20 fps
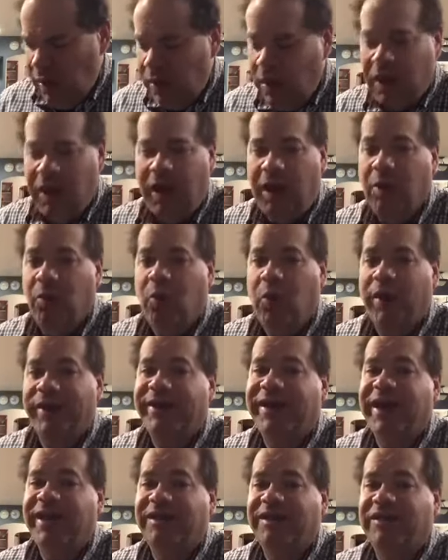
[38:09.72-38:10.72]
uh, one
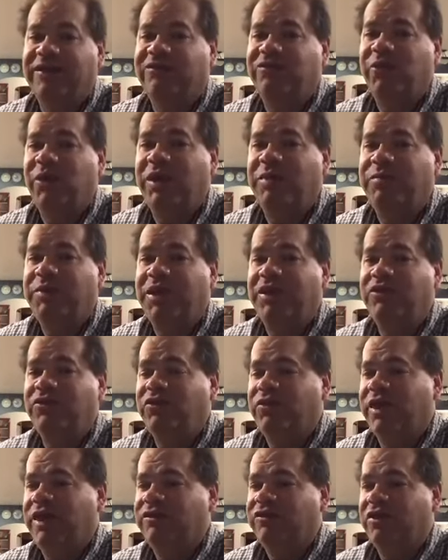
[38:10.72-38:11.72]
night this week because
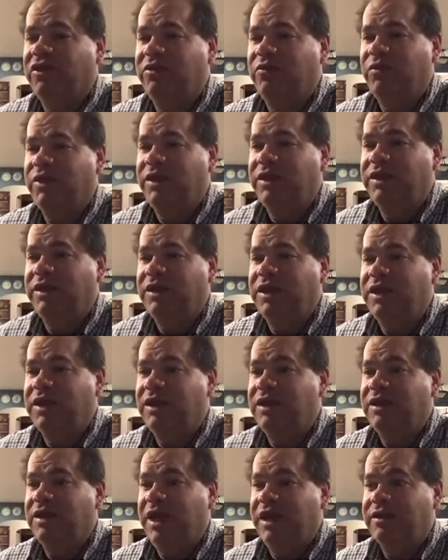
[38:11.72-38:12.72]
you guys are going to really need
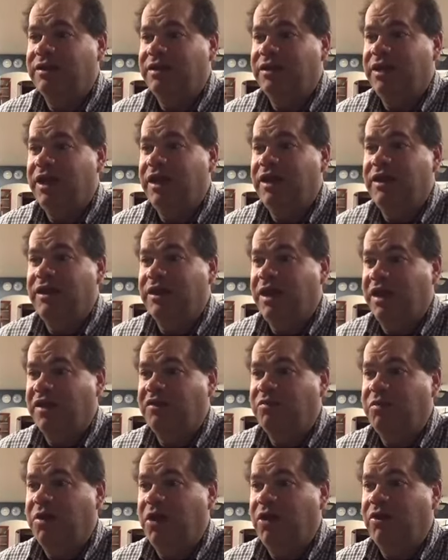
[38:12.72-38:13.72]
it. Not tonight and not
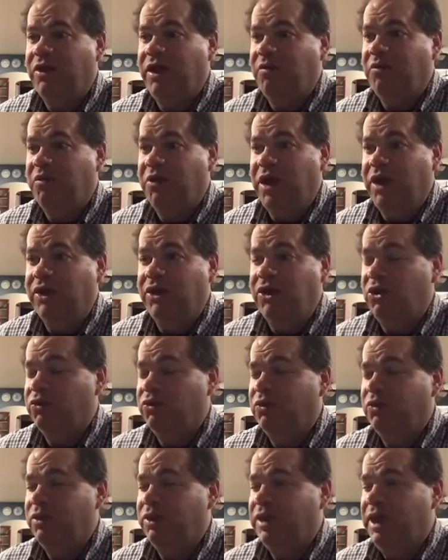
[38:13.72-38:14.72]
tomorrow night. We're not going to go
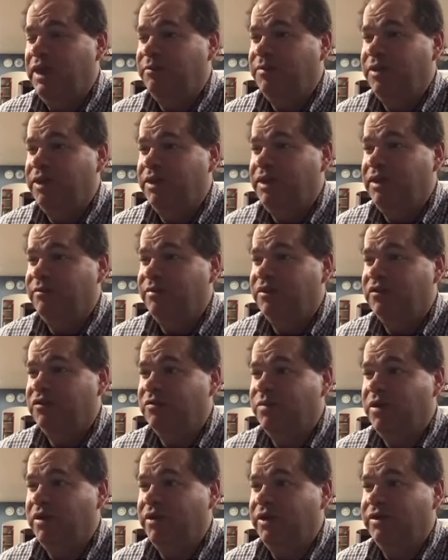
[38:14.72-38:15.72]
through it line by line because
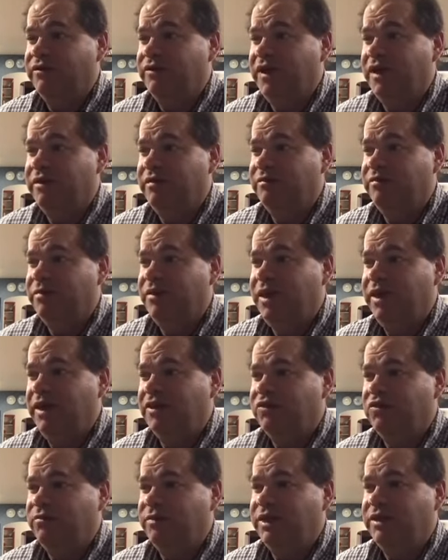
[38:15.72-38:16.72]
tomorrow night's got I
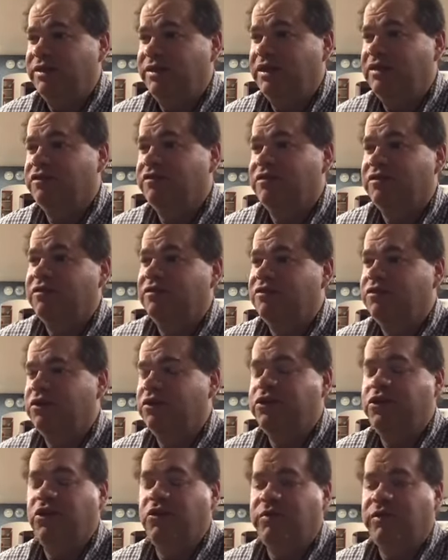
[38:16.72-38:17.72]
got too many things to
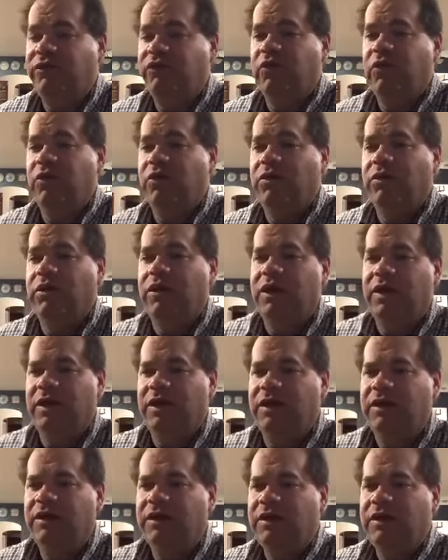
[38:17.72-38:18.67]
do before uh,